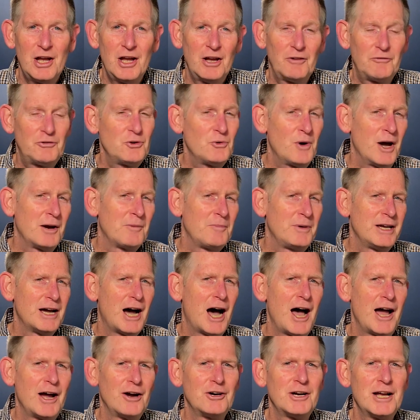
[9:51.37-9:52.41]
if you want to be
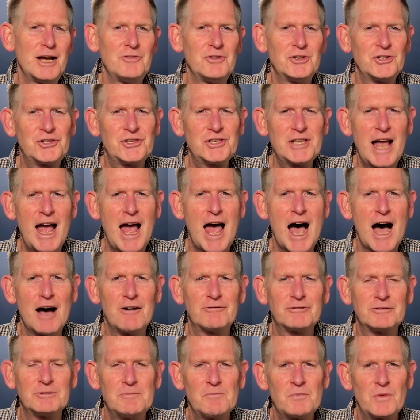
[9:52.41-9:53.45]
hired on the staff,
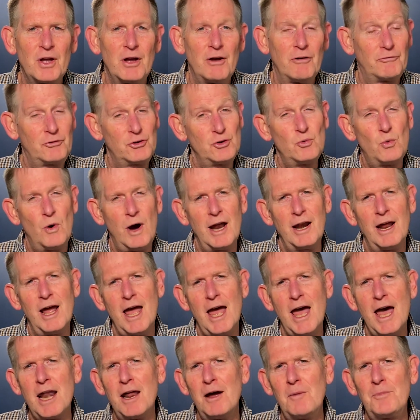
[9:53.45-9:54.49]
if you want to
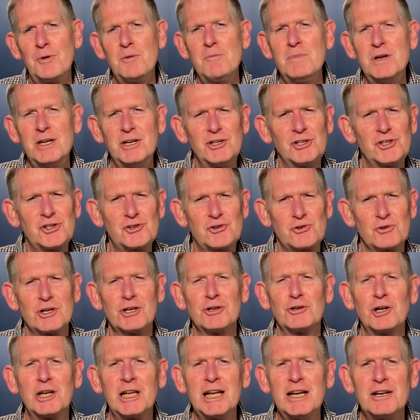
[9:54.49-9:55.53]
head up a ministry
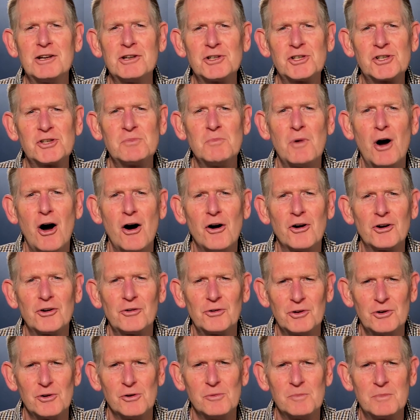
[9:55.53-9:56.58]
or lead a small
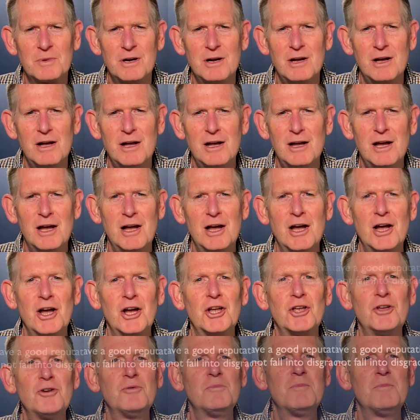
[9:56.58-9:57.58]
group, you